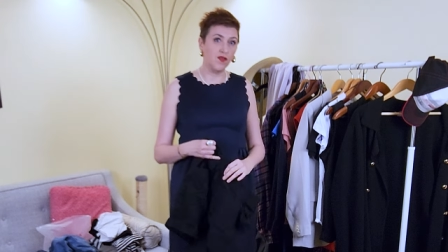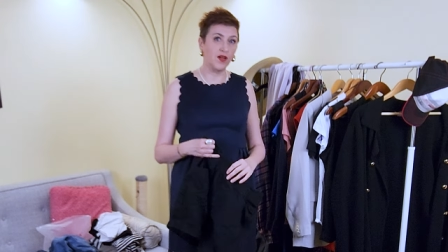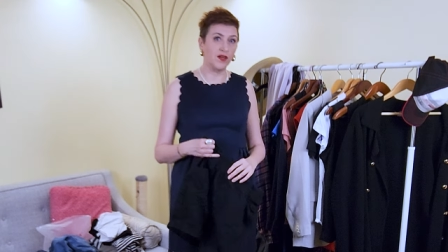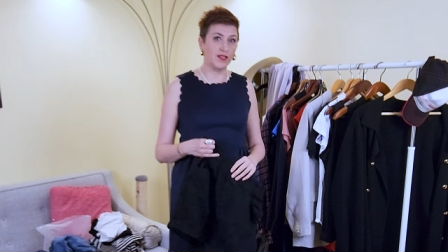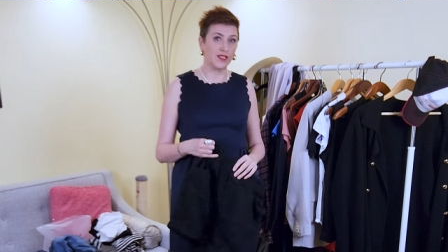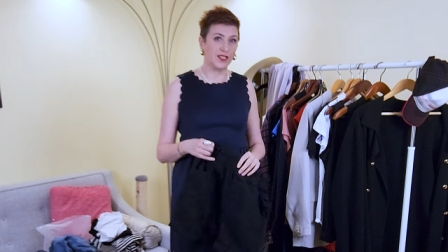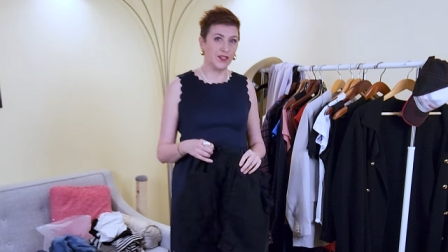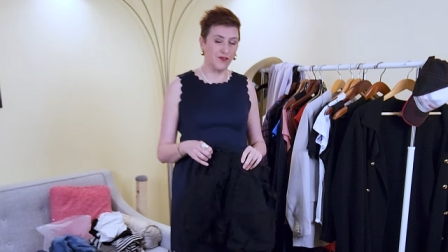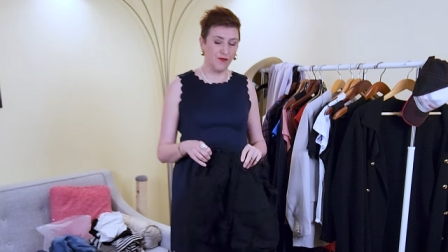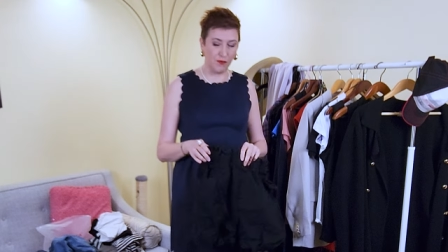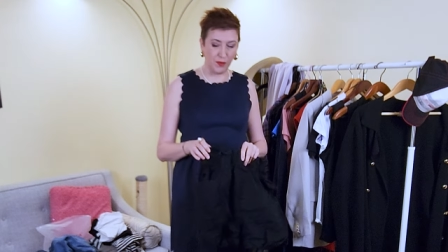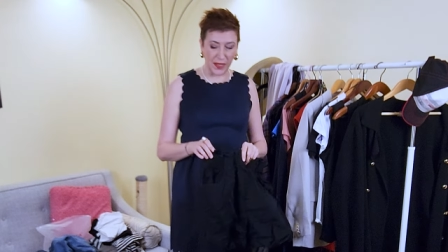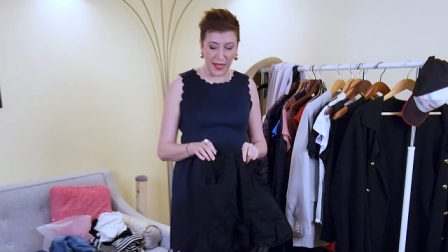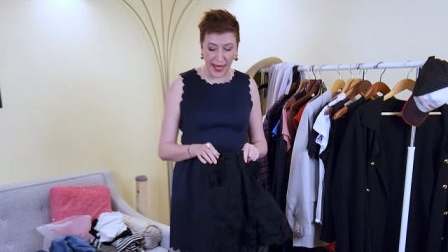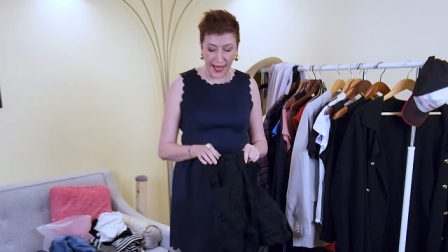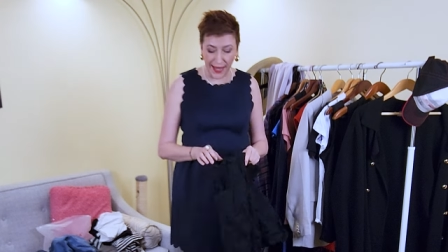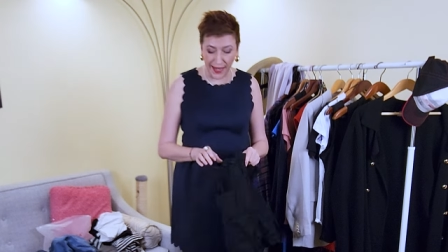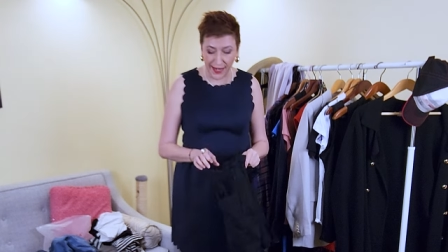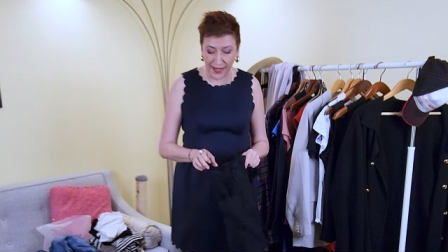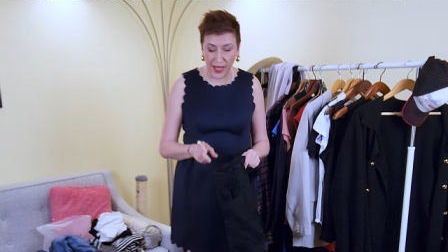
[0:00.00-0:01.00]
lots of
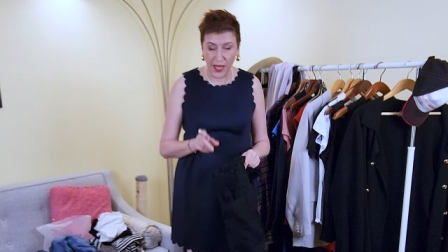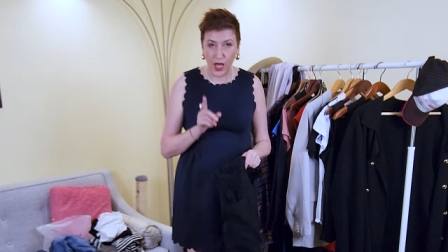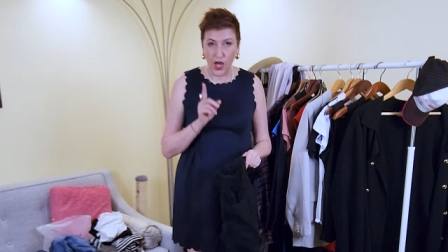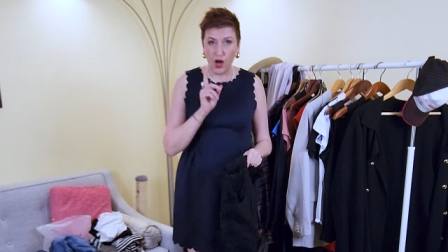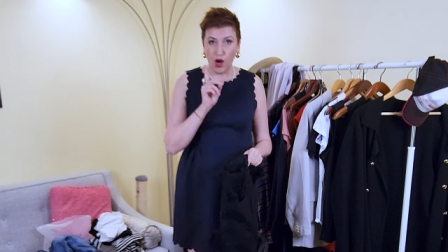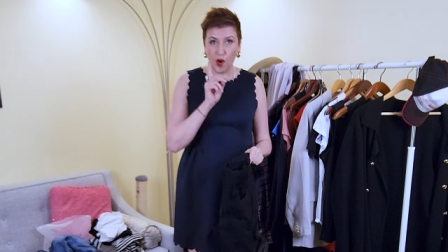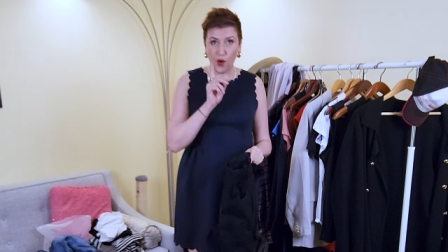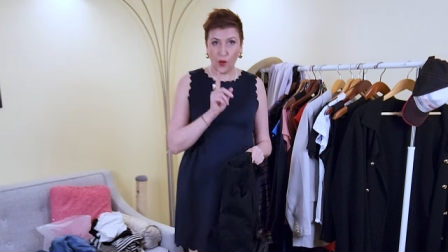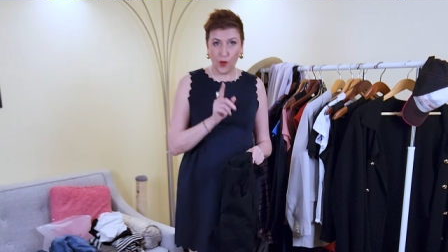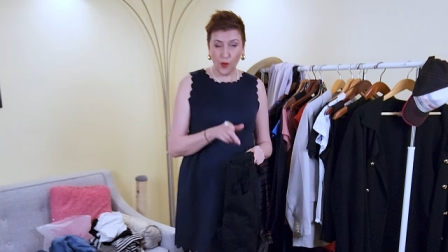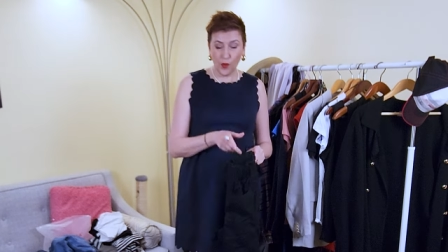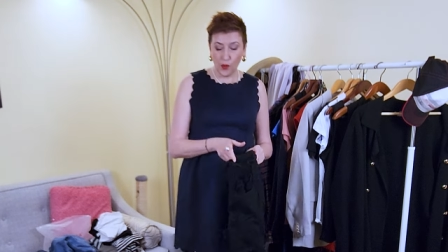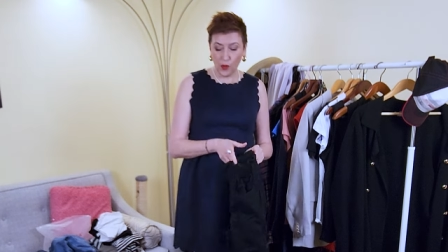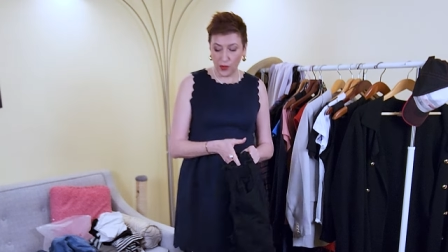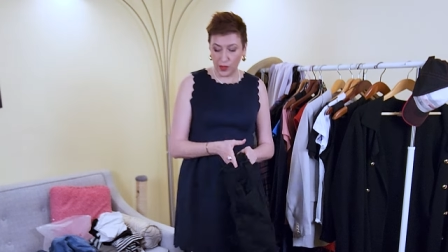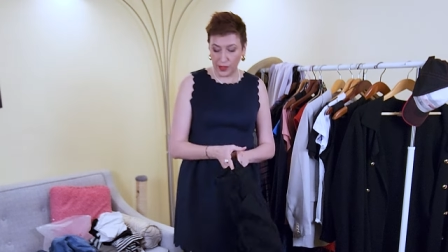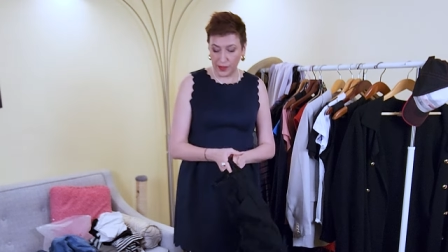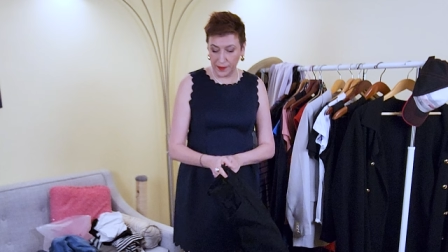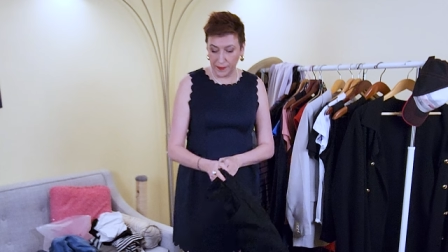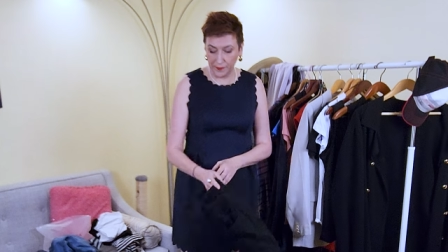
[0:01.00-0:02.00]
black.
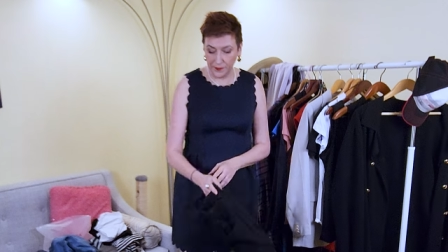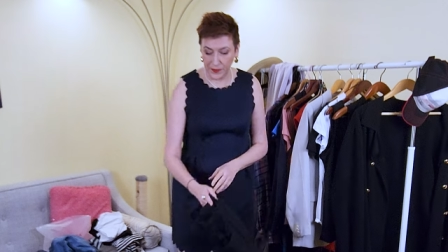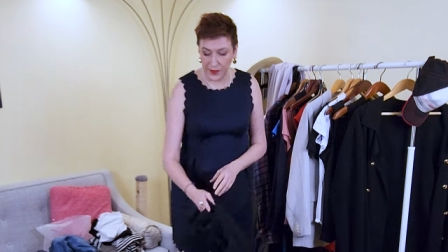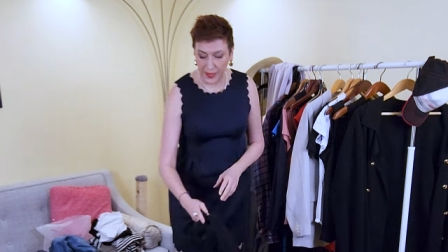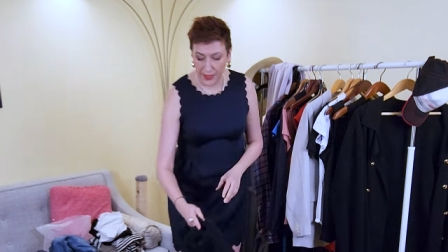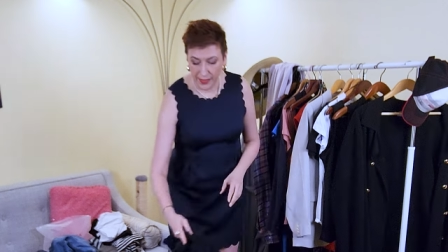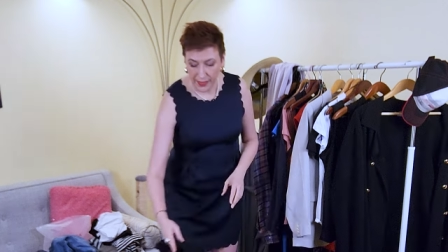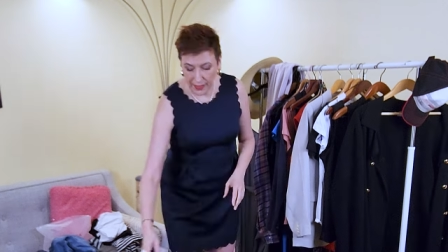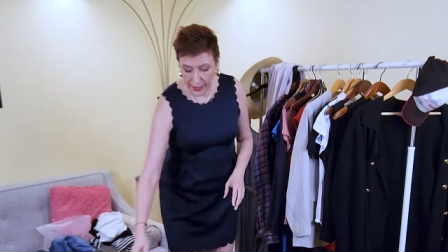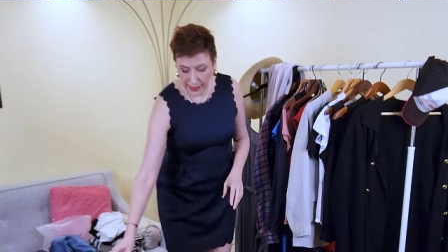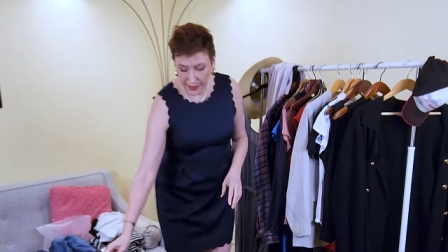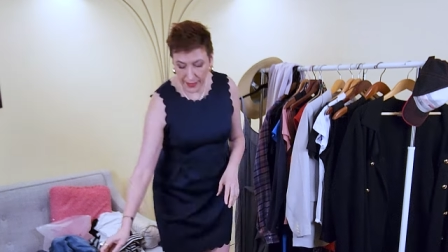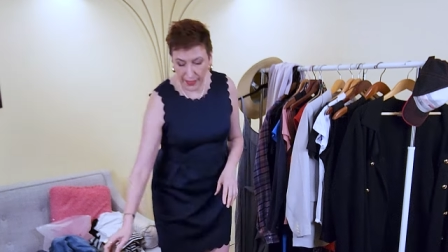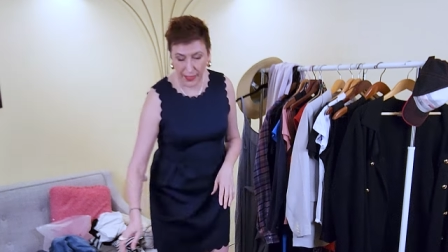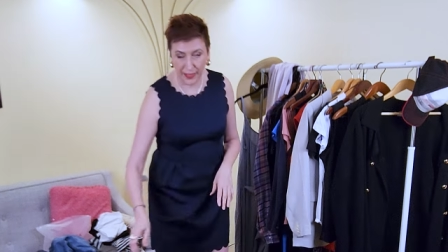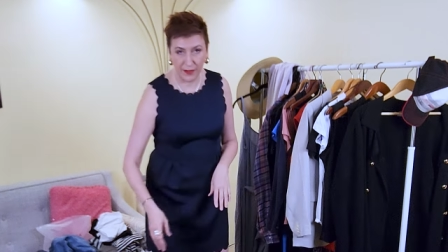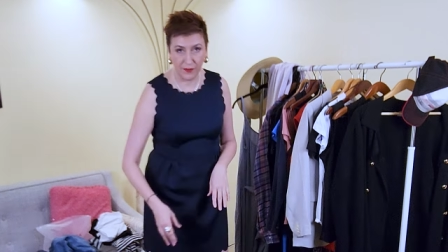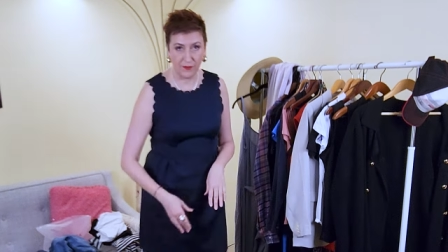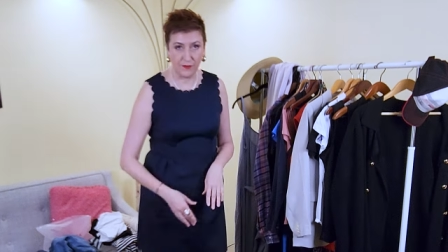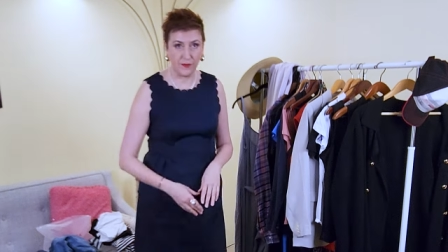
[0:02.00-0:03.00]
Or I
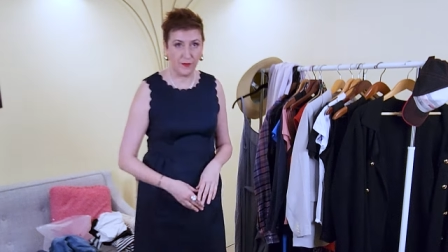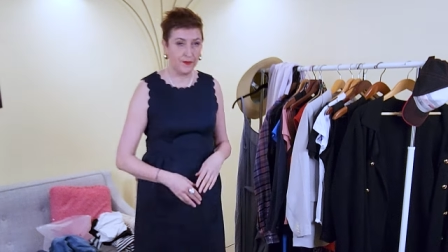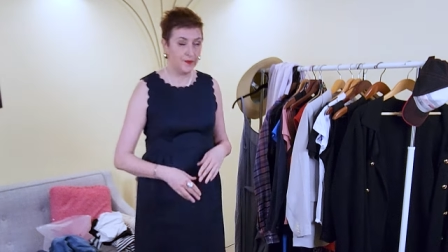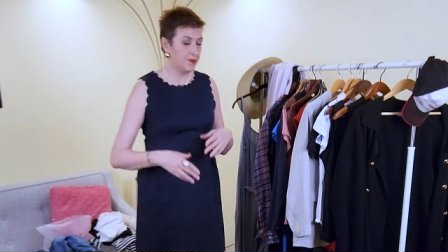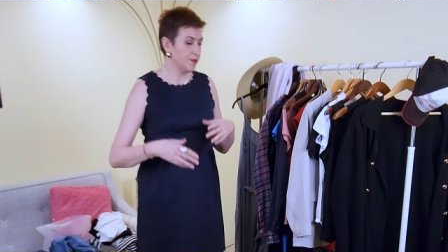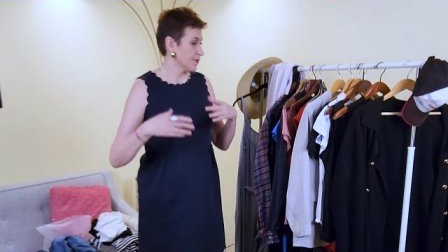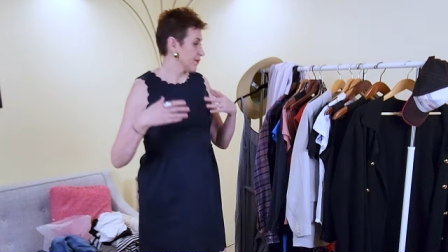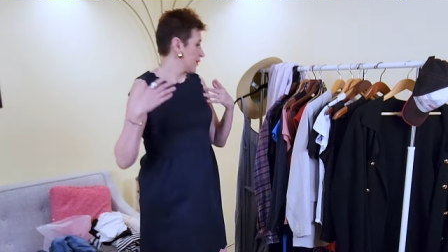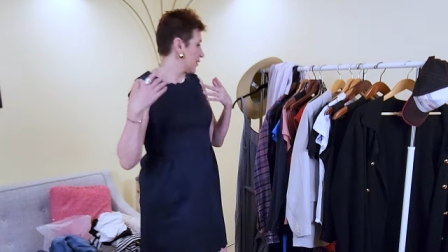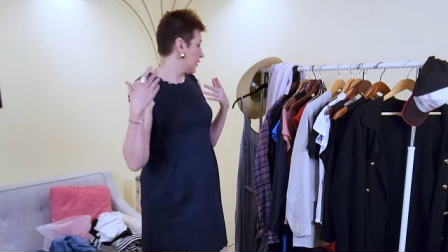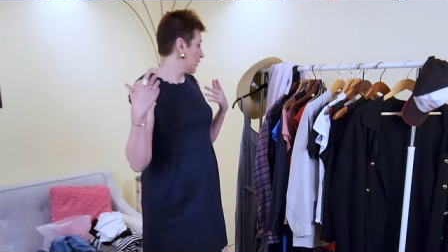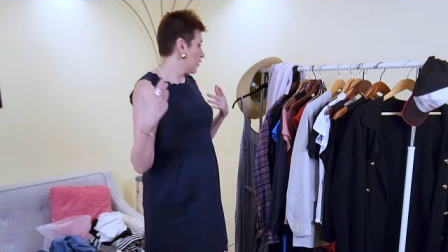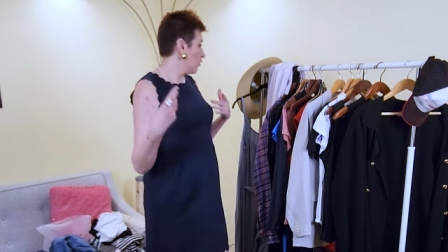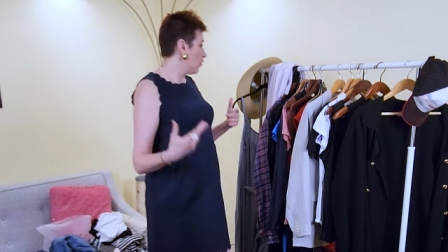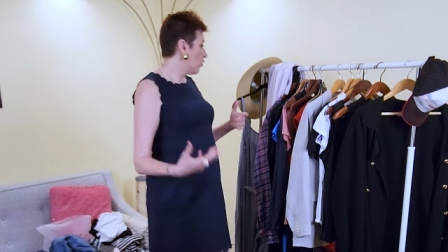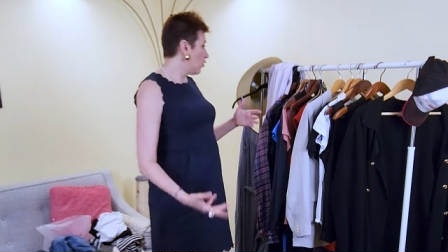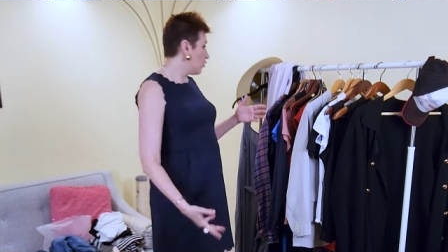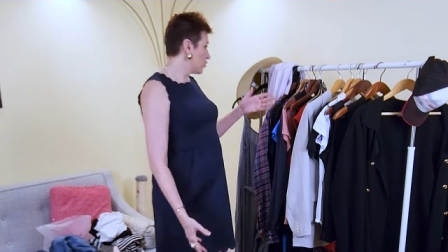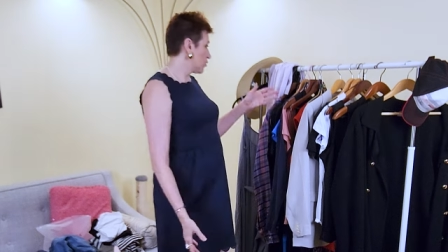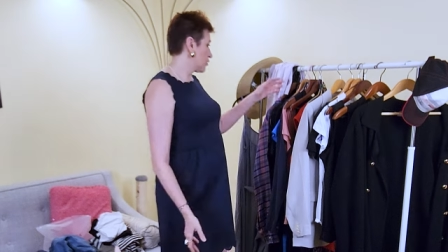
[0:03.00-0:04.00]
have
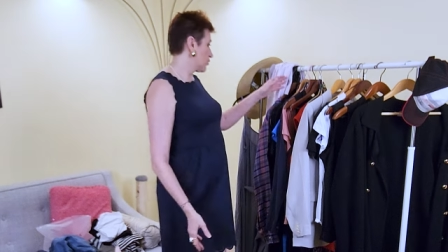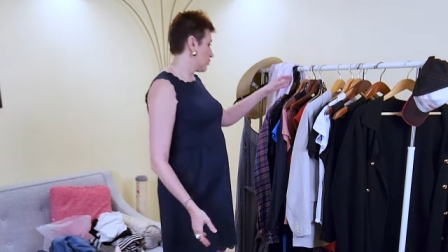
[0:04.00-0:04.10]
long